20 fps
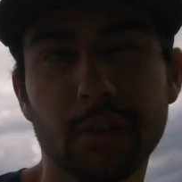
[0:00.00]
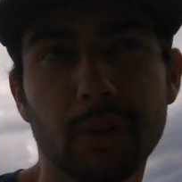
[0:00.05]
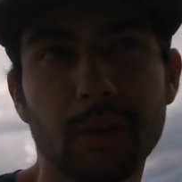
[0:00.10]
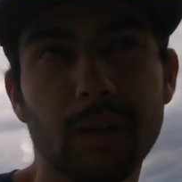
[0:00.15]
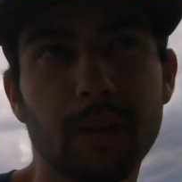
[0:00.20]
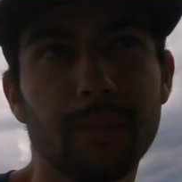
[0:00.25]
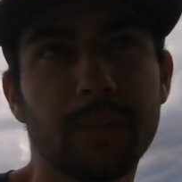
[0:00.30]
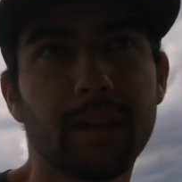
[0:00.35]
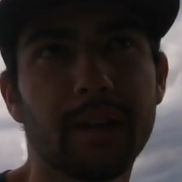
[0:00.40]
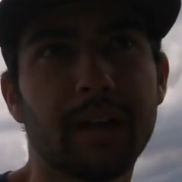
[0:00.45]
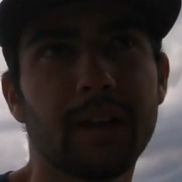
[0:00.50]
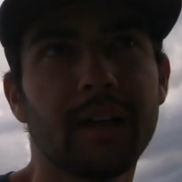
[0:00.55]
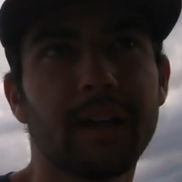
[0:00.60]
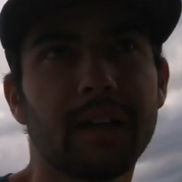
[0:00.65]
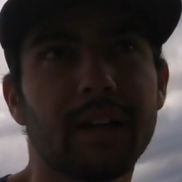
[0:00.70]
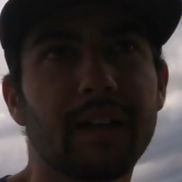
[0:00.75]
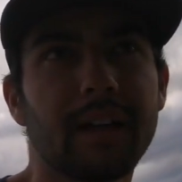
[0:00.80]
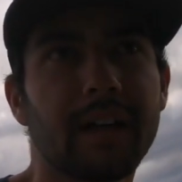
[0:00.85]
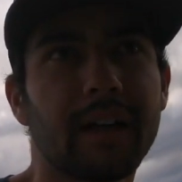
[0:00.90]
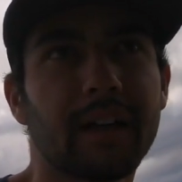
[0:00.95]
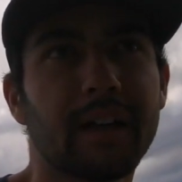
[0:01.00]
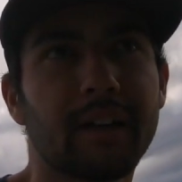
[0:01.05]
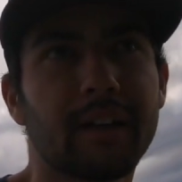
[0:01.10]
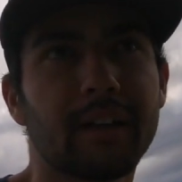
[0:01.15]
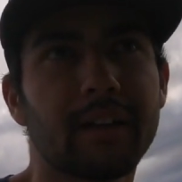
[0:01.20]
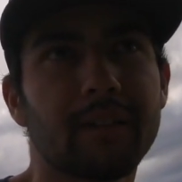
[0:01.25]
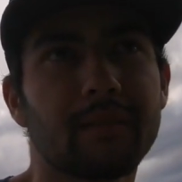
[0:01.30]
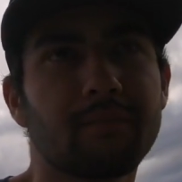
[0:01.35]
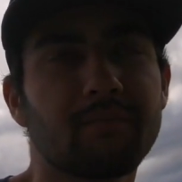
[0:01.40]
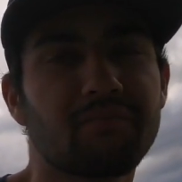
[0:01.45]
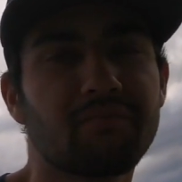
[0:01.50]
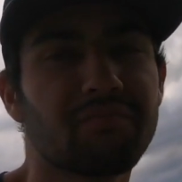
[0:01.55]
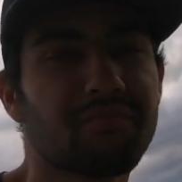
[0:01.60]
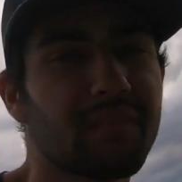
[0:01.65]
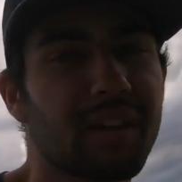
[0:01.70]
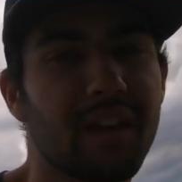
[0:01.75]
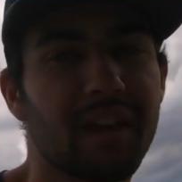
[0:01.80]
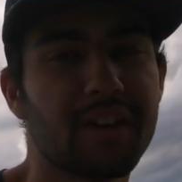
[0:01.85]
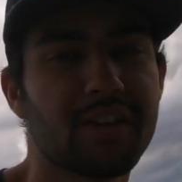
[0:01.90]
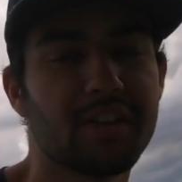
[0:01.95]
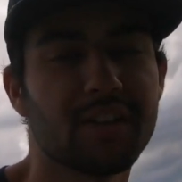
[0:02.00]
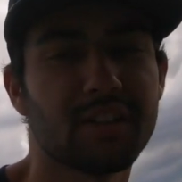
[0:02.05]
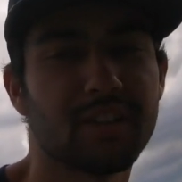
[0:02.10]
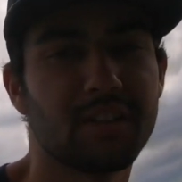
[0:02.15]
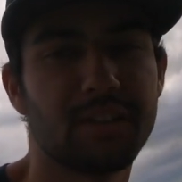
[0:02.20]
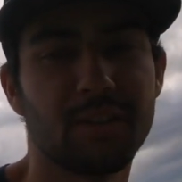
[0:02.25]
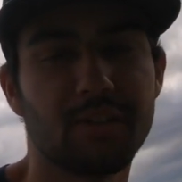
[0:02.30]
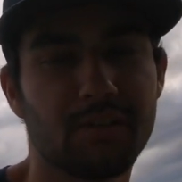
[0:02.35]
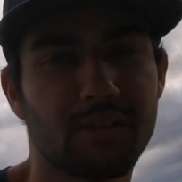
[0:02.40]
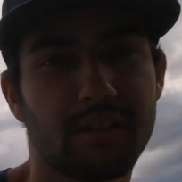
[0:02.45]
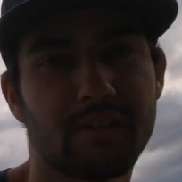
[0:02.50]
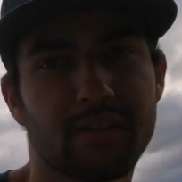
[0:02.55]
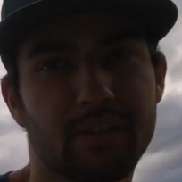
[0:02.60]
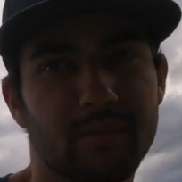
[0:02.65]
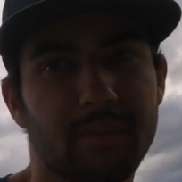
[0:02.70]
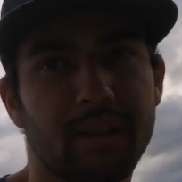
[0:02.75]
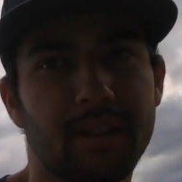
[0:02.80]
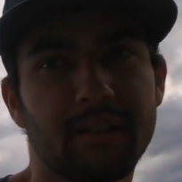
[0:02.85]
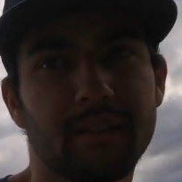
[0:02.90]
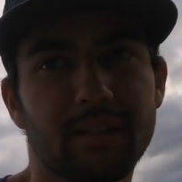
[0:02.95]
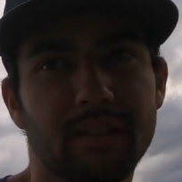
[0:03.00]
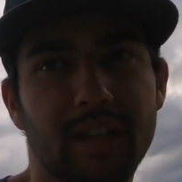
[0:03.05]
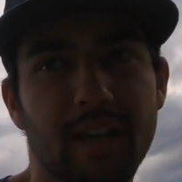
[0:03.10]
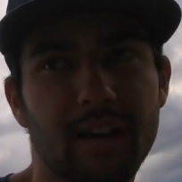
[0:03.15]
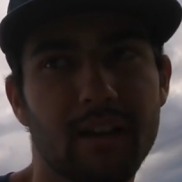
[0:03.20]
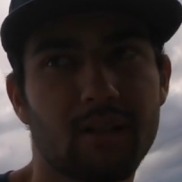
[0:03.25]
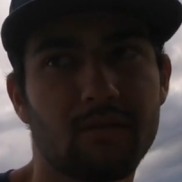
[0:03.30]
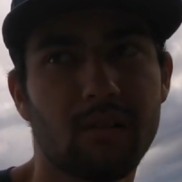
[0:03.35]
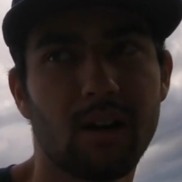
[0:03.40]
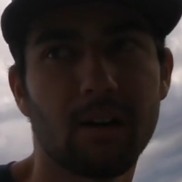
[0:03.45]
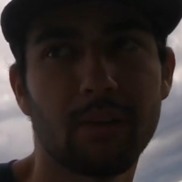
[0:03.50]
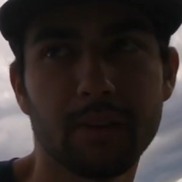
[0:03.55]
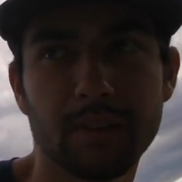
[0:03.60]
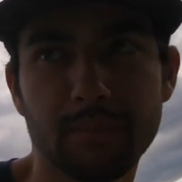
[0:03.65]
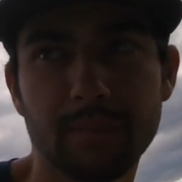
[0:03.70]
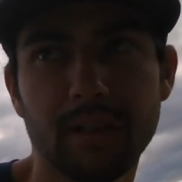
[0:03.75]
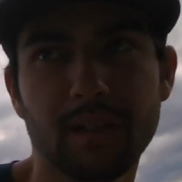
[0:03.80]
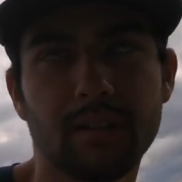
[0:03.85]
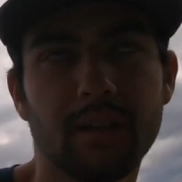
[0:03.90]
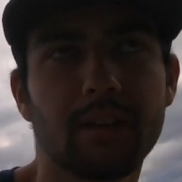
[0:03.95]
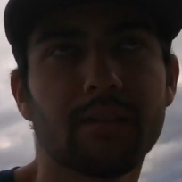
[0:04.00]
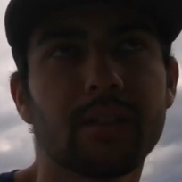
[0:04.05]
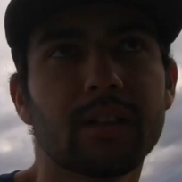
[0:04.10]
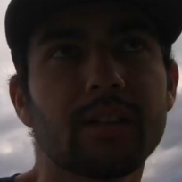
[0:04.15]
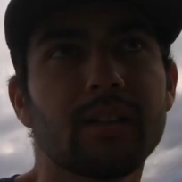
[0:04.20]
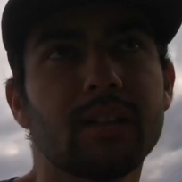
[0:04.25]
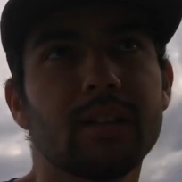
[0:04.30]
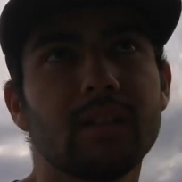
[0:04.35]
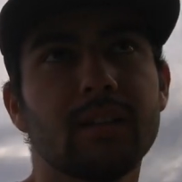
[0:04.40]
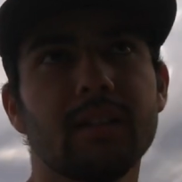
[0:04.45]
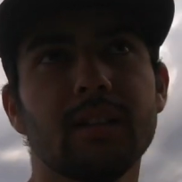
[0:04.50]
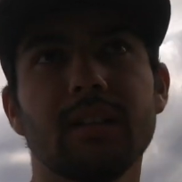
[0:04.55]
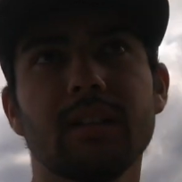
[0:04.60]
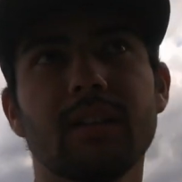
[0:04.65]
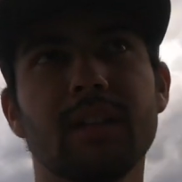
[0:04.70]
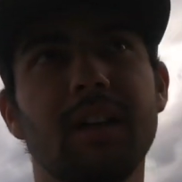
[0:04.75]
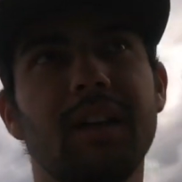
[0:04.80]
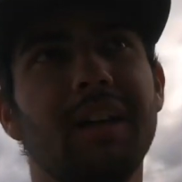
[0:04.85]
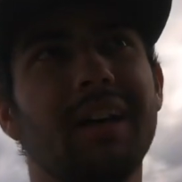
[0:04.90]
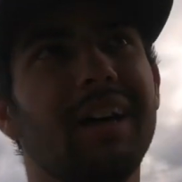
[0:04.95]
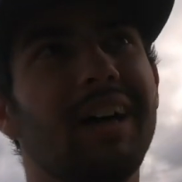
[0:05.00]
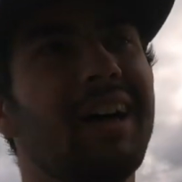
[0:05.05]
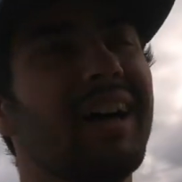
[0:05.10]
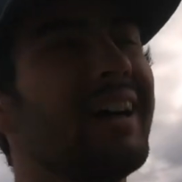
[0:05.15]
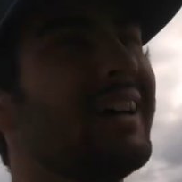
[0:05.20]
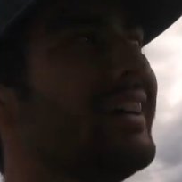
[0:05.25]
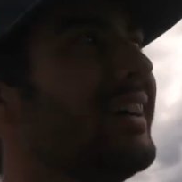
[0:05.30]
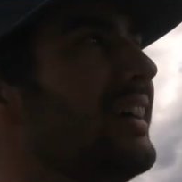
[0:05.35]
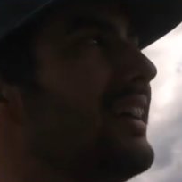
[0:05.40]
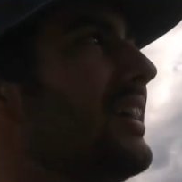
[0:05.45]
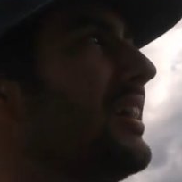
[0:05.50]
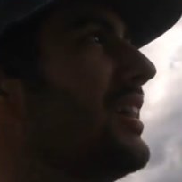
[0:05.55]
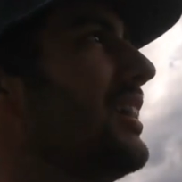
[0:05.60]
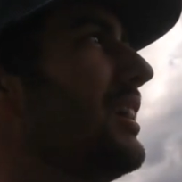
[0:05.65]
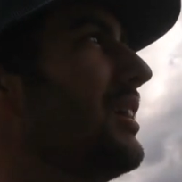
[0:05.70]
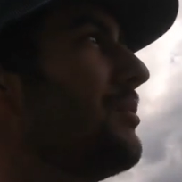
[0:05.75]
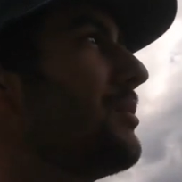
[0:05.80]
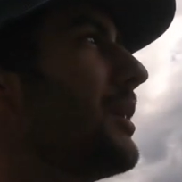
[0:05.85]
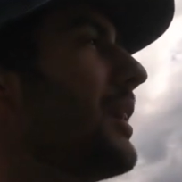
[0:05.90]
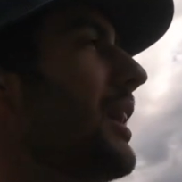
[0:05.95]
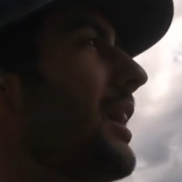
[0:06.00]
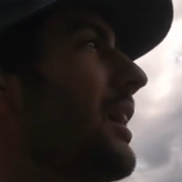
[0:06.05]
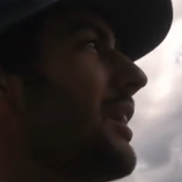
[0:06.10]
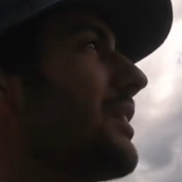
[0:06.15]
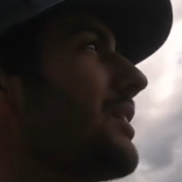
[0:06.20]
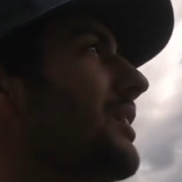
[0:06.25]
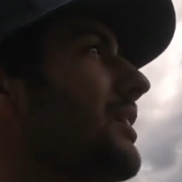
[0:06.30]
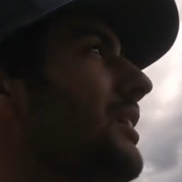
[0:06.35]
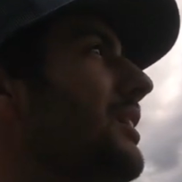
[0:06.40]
cool up there, and it's just a huge river, man. You can't go wrong with a big river. But yeah,